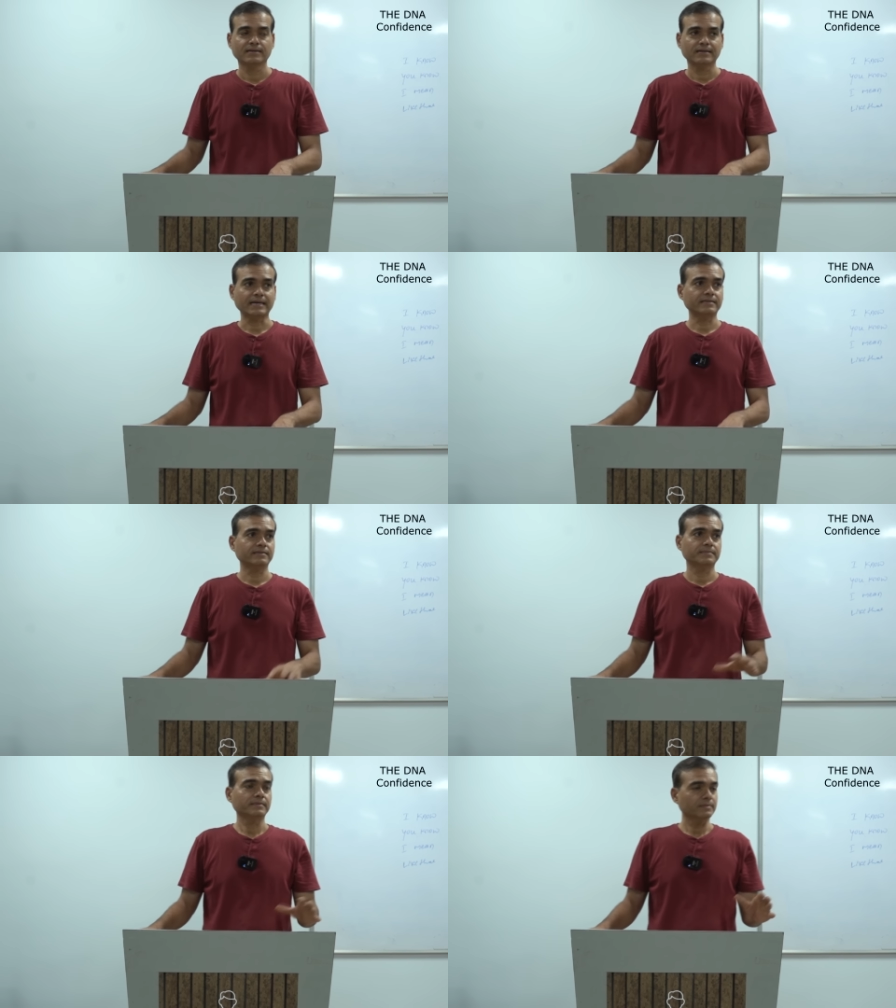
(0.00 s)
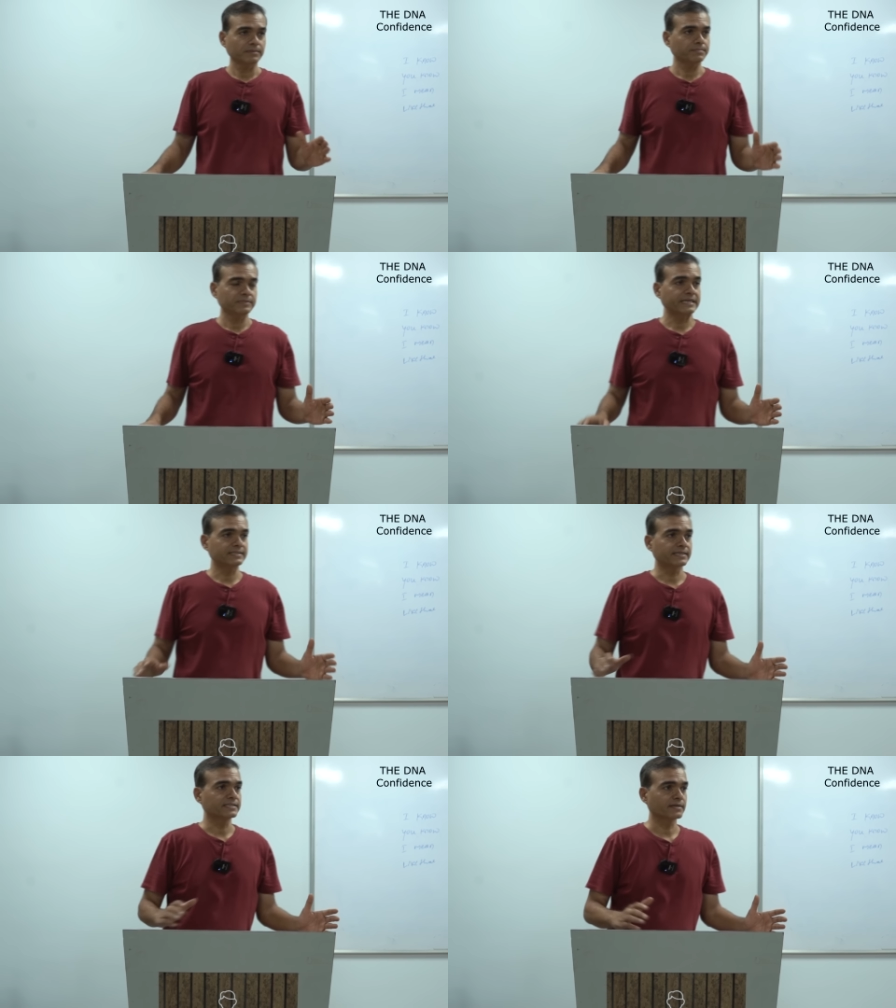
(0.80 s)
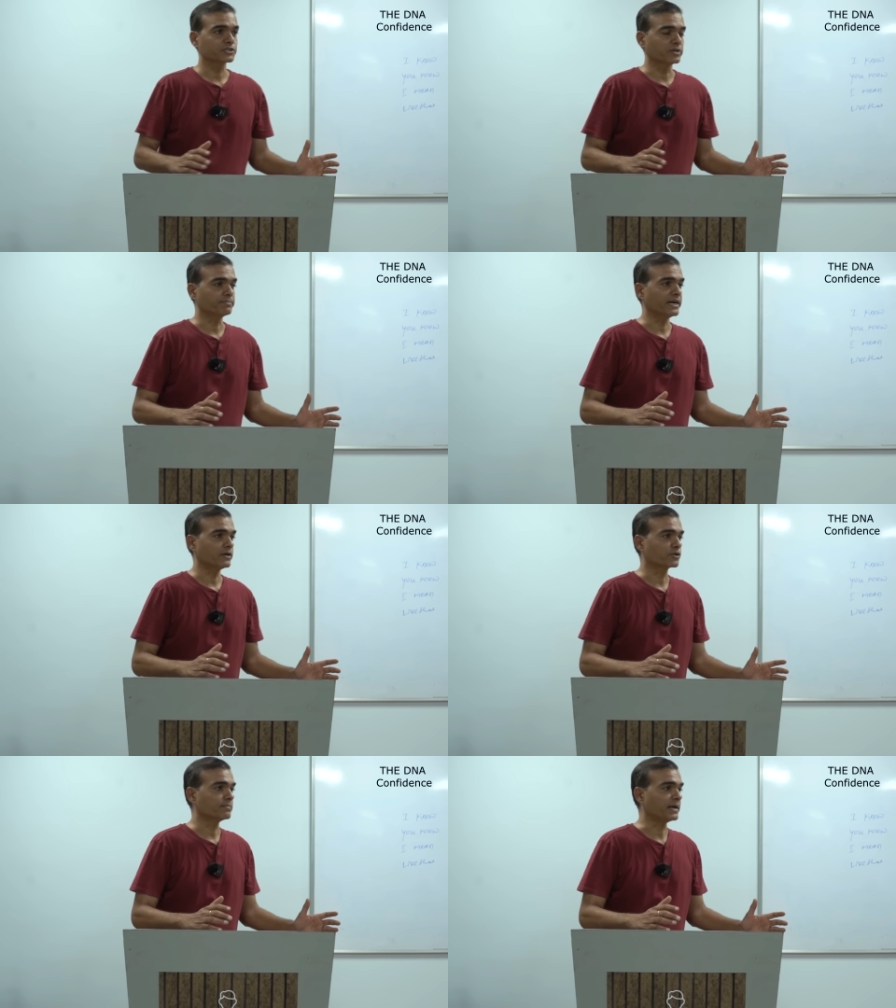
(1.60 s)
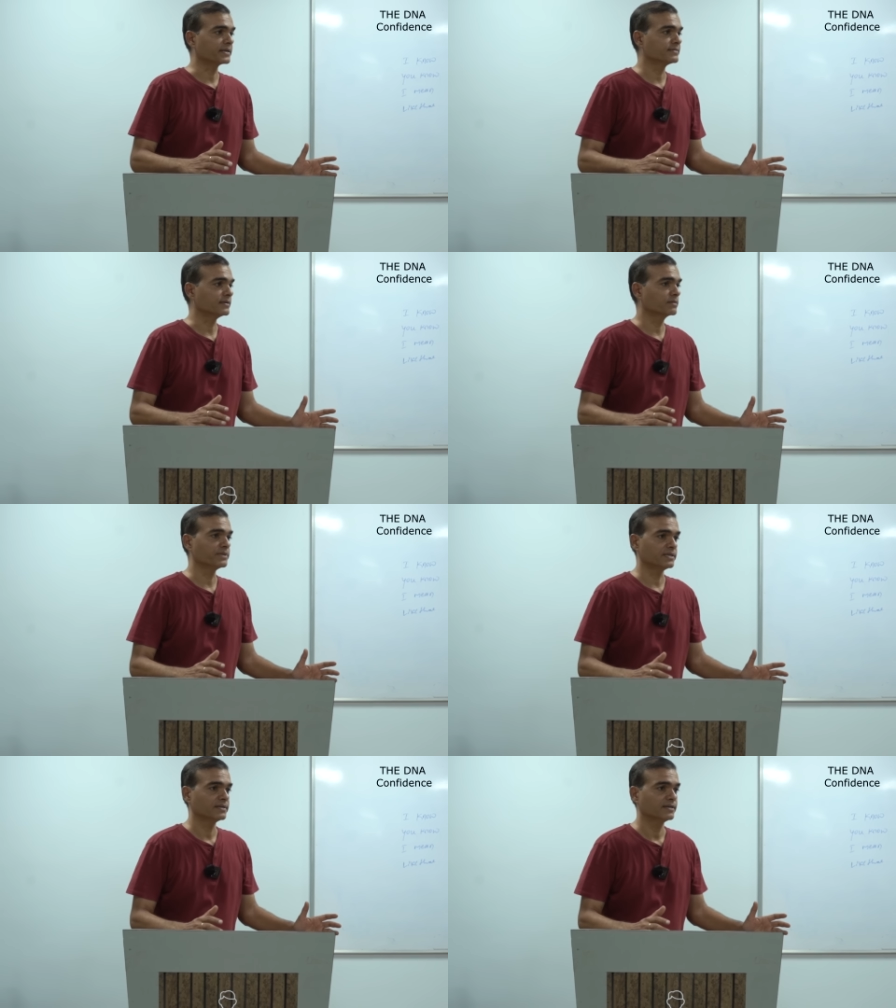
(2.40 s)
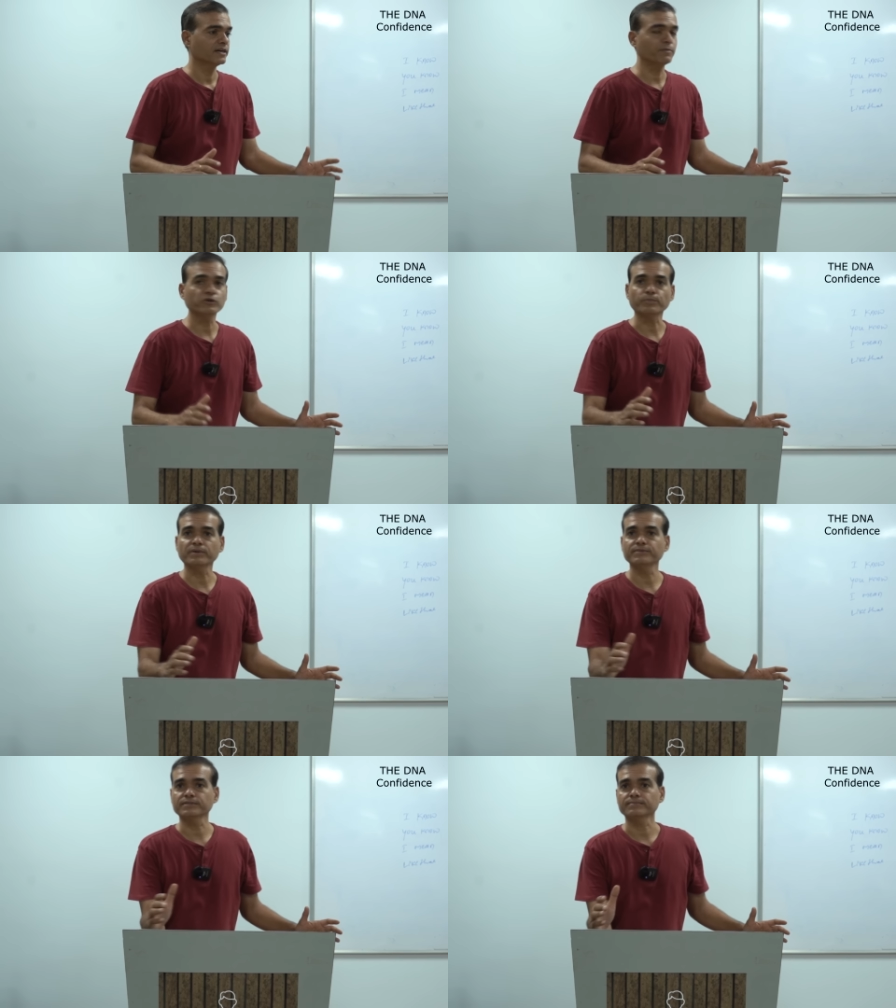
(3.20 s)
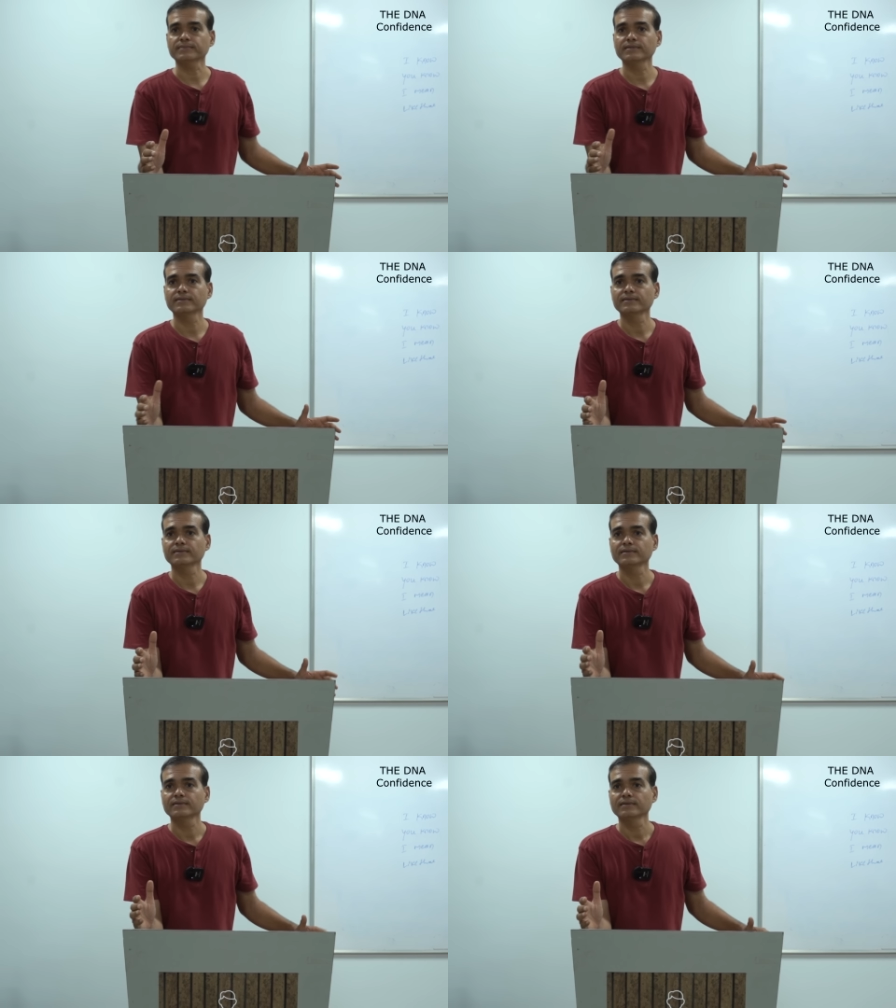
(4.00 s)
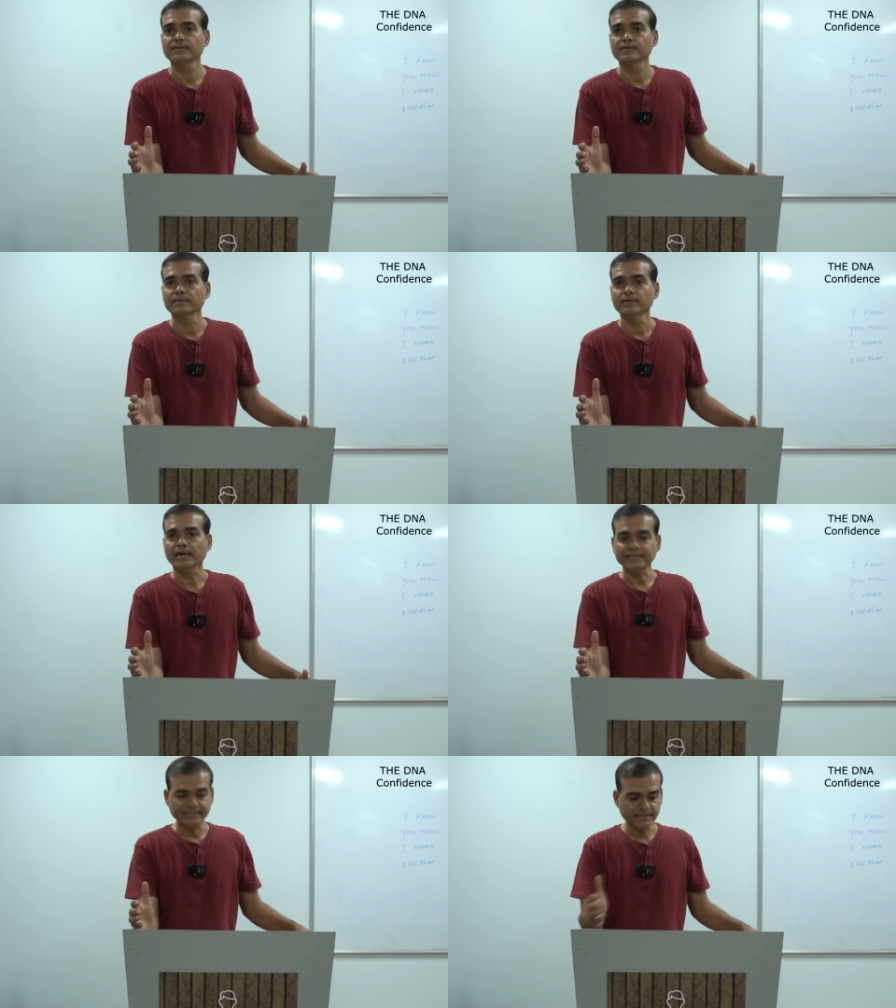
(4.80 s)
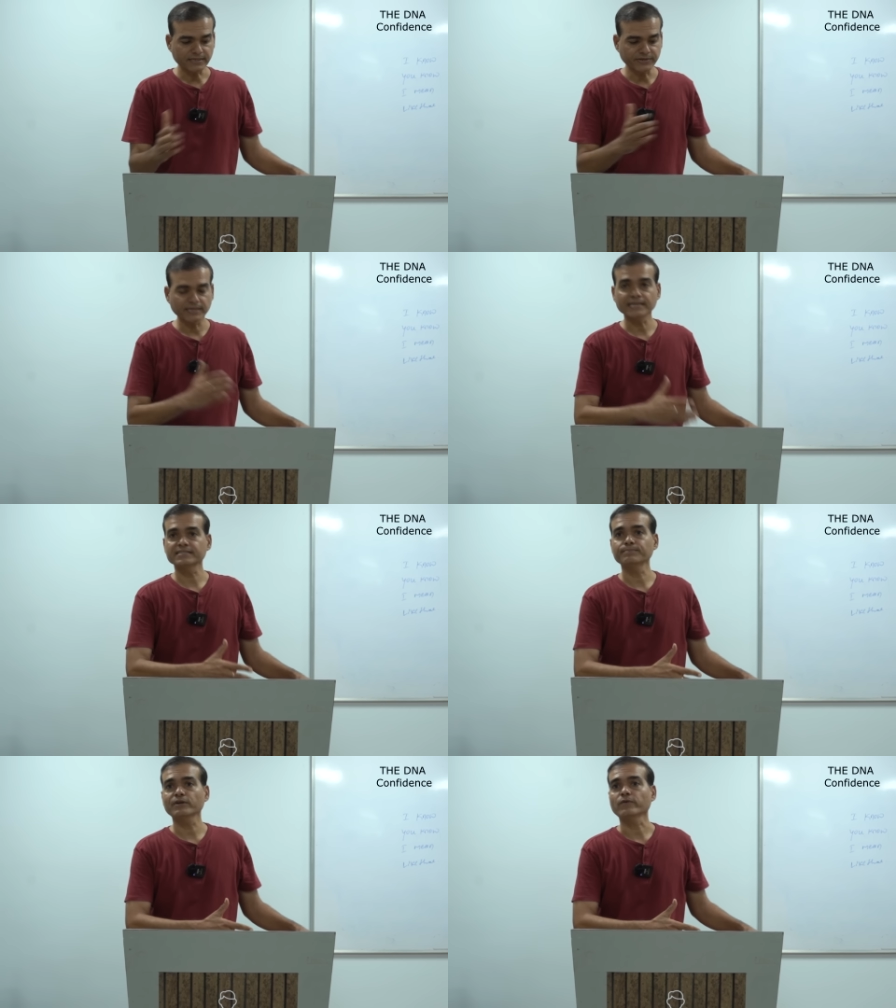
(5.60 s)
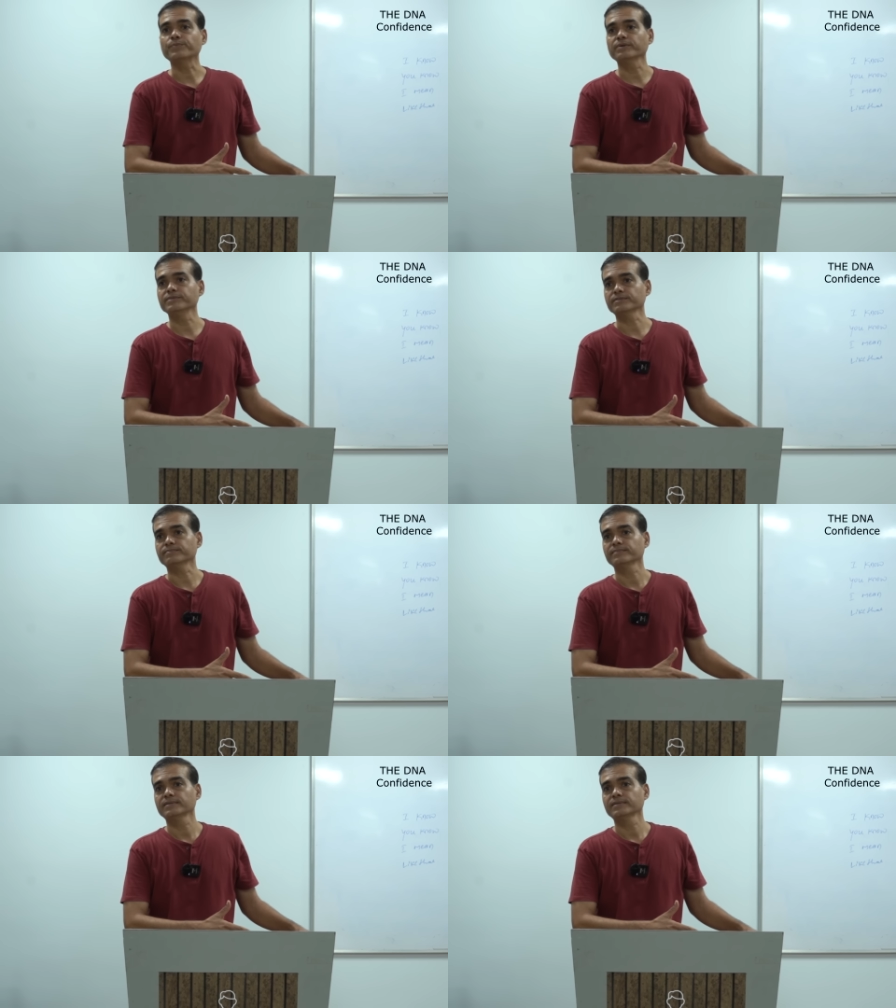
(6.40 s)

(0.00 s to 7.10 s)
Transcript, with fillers: And there is a research done by Dr. Martin Seligman about optimism. And this is a real example of optimism.